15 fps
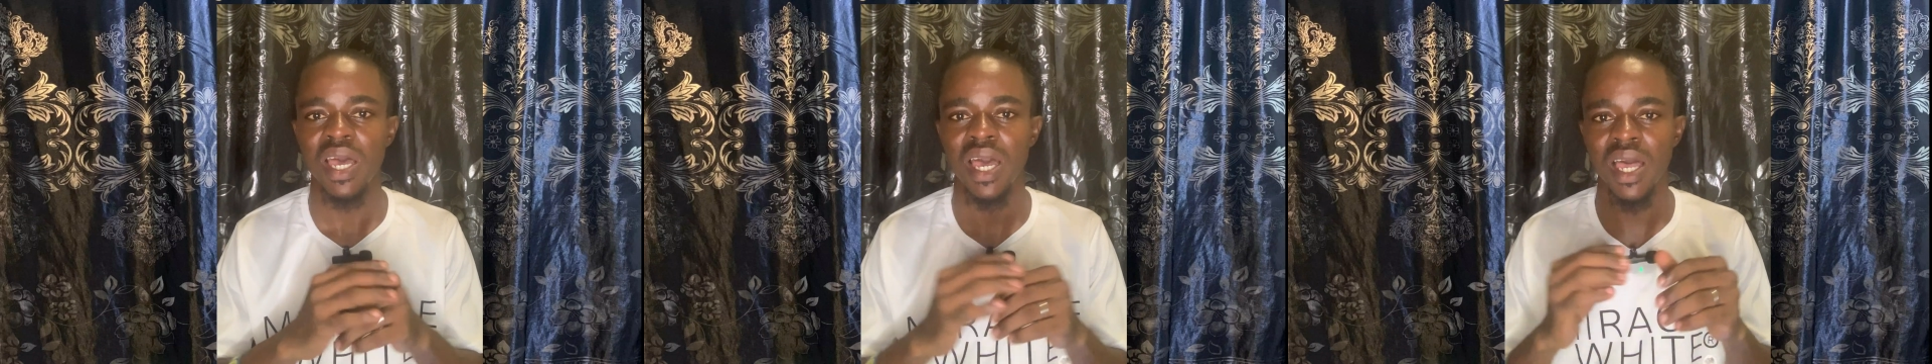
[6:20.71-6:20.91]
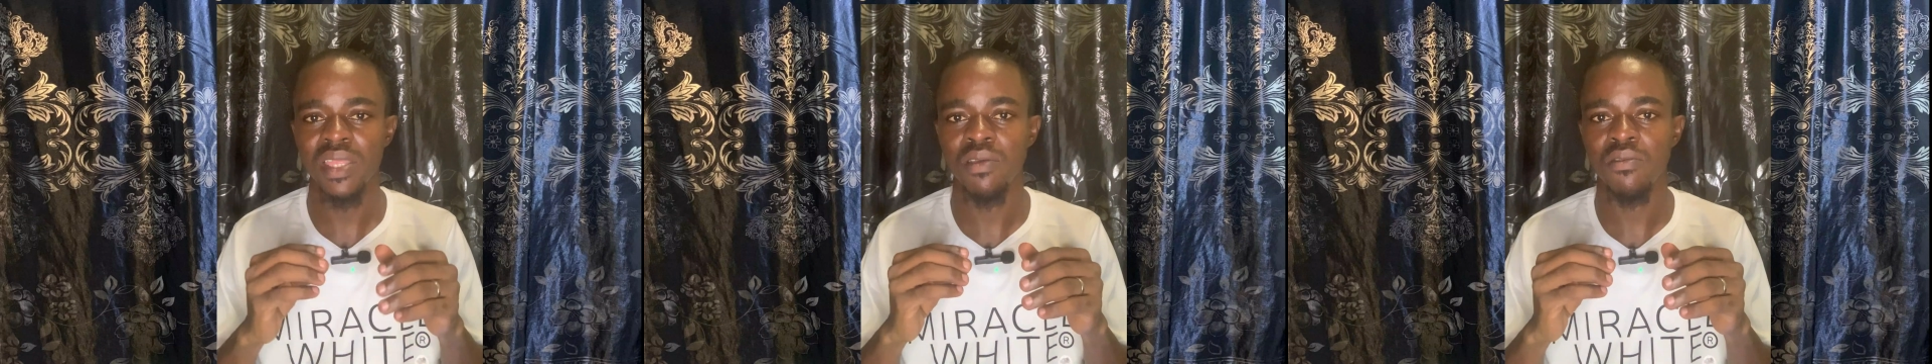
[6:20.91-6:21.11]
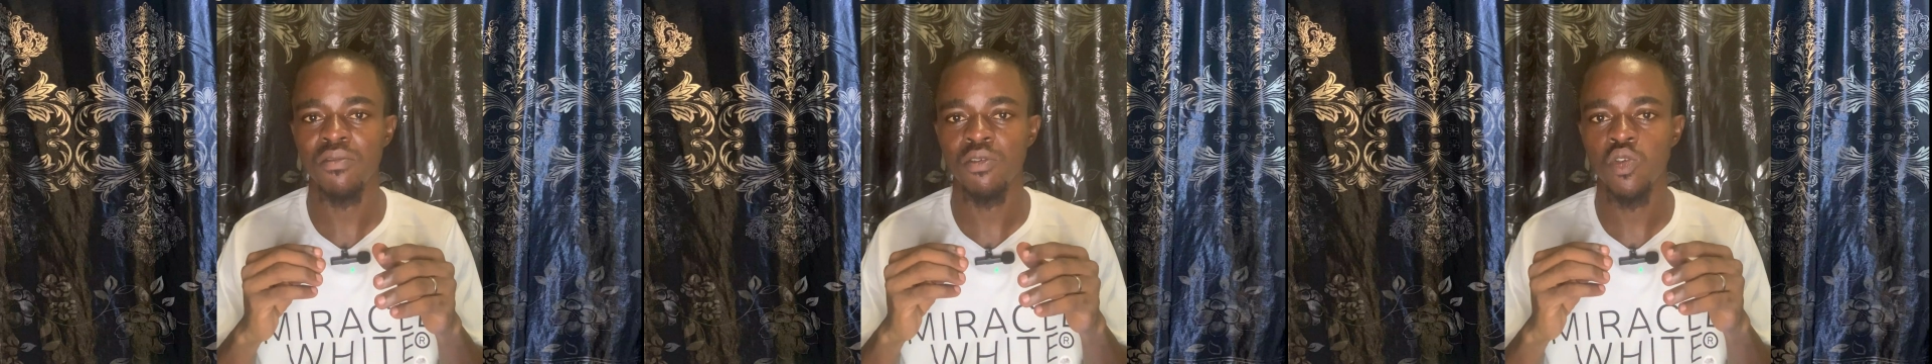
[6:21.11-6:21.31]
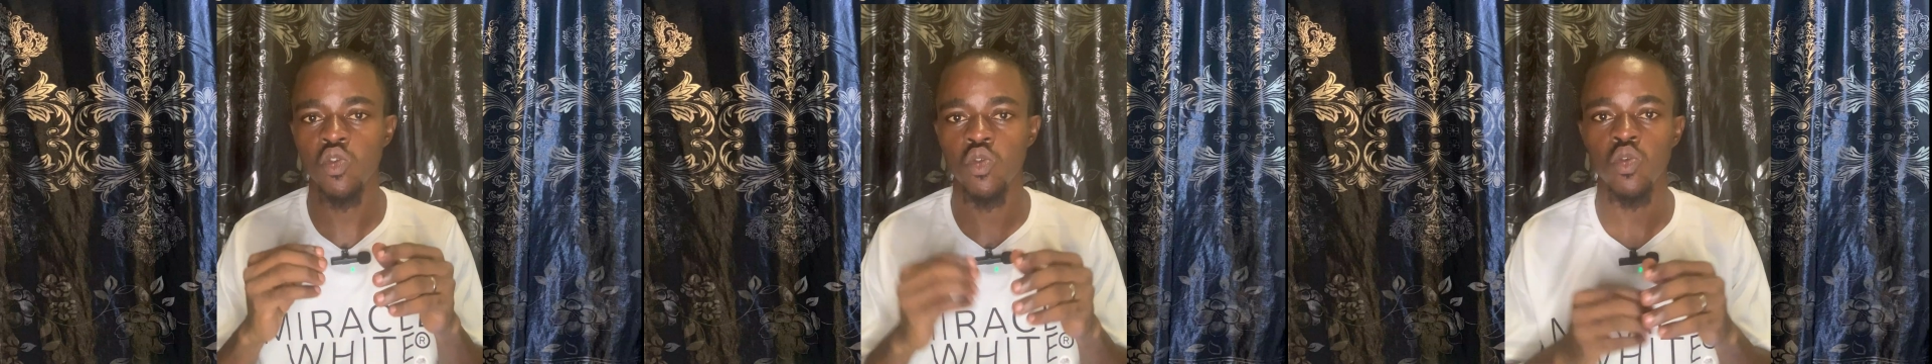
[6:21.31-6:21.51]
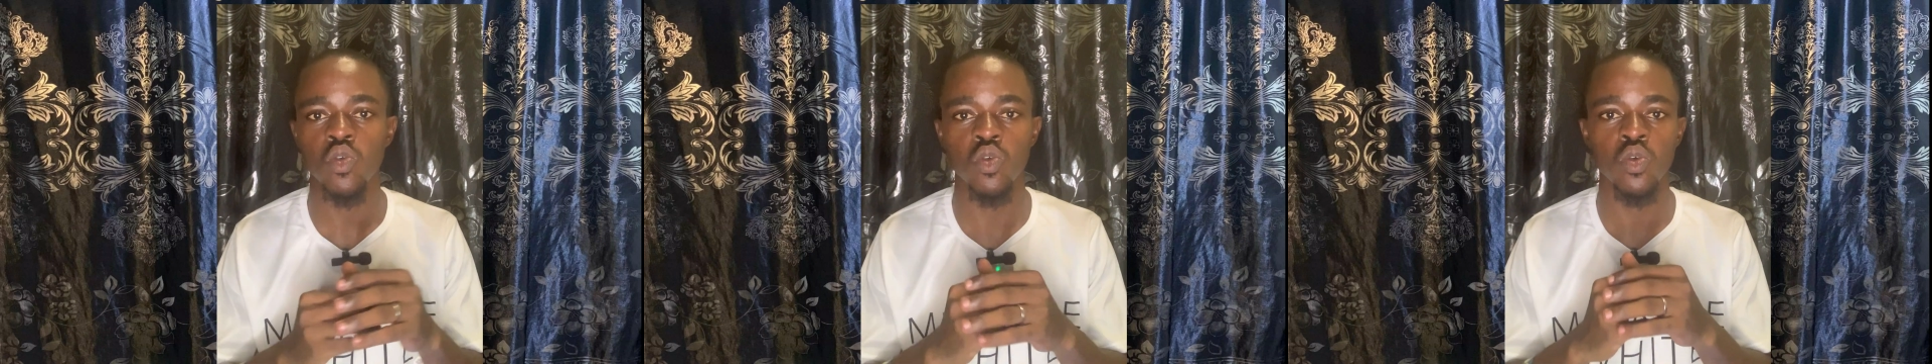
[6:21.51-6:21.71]
and a
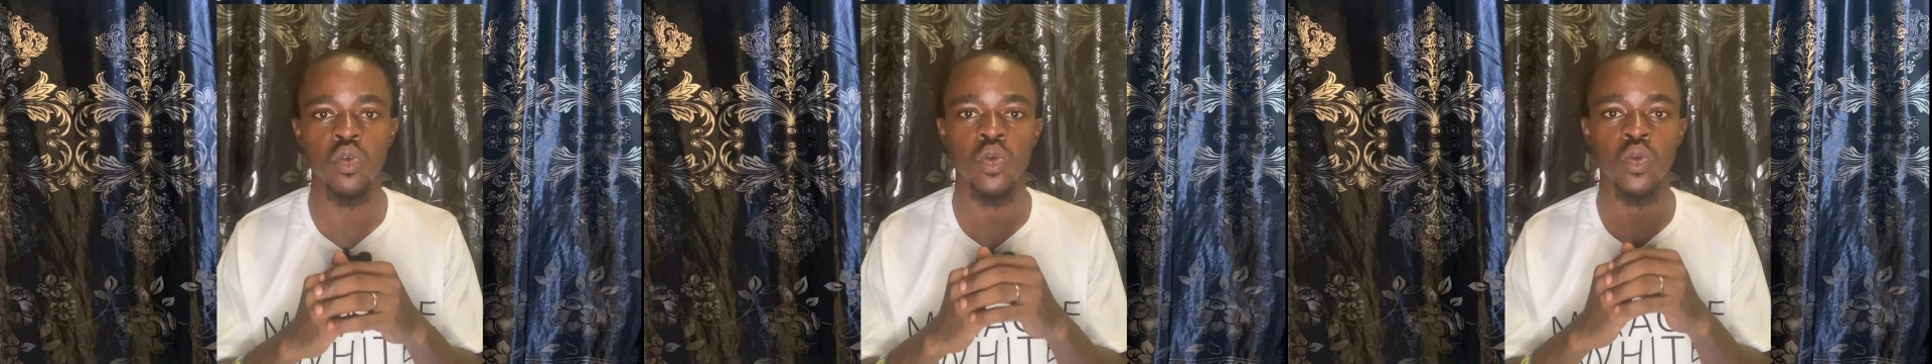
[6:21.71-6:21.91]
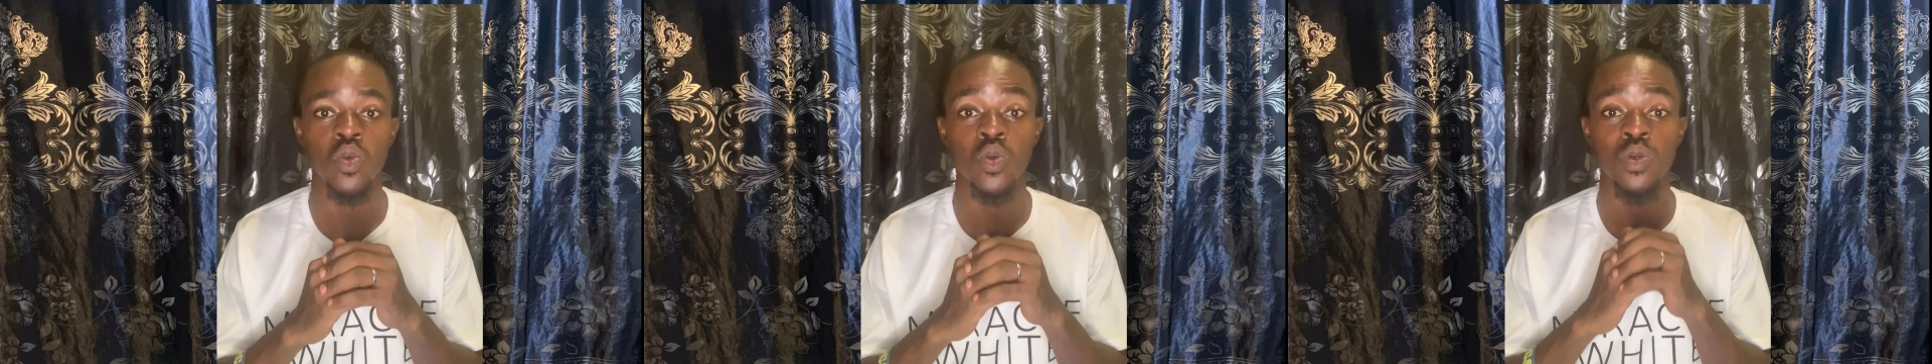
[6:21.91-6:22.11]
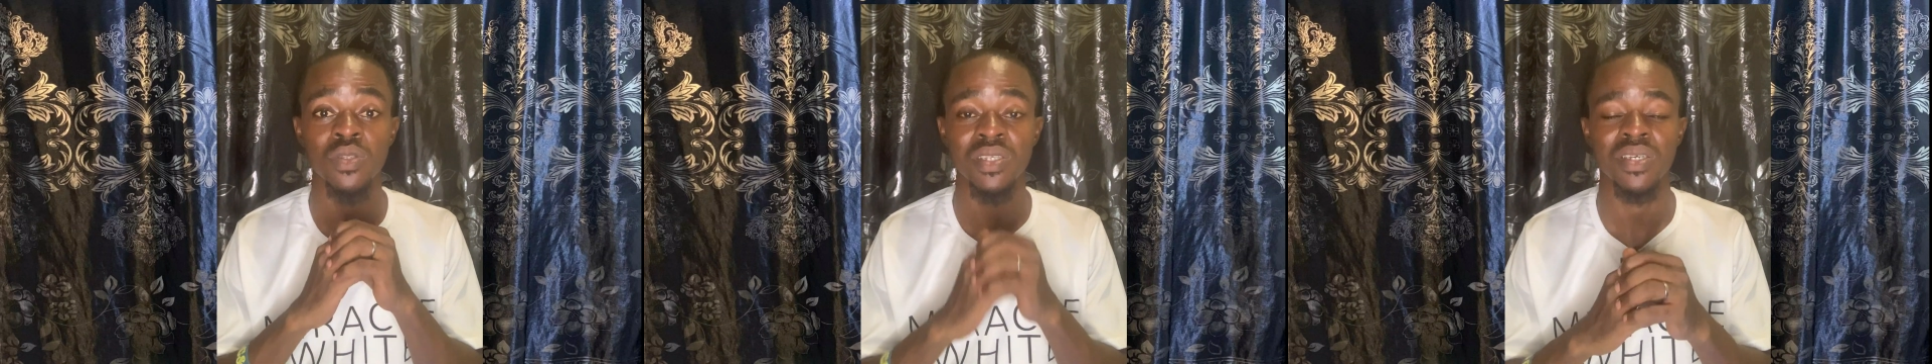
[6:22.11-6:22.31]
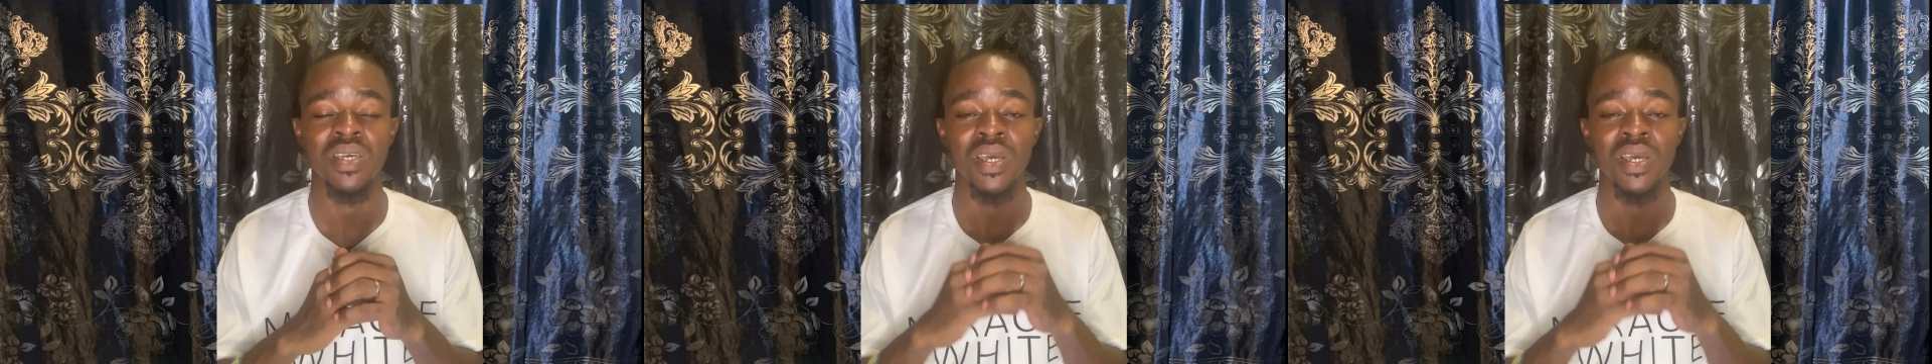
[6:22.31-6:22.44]
good